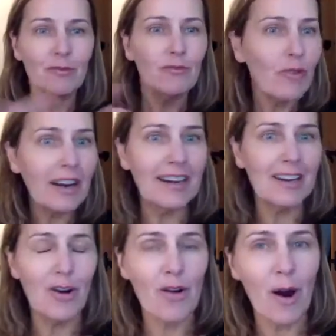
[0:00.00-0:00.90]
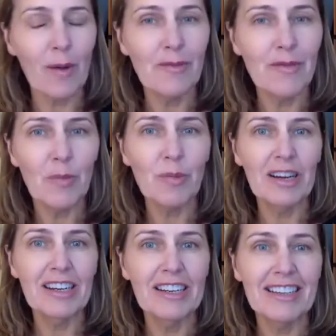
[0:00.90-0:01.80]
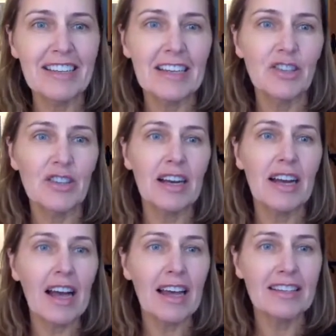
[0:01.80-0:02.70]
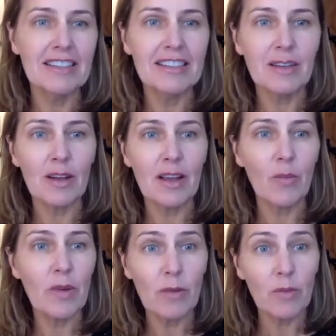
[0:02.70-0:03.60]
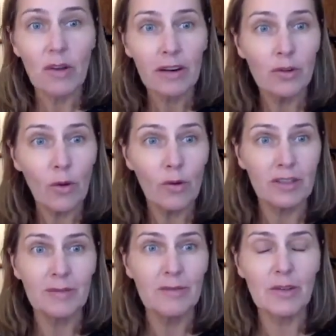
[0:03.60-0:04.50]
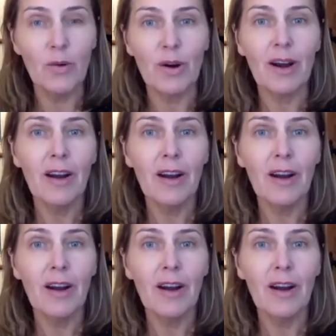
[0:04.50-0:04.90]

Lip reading: really low carbon footprint, etc. And we got an awesome score.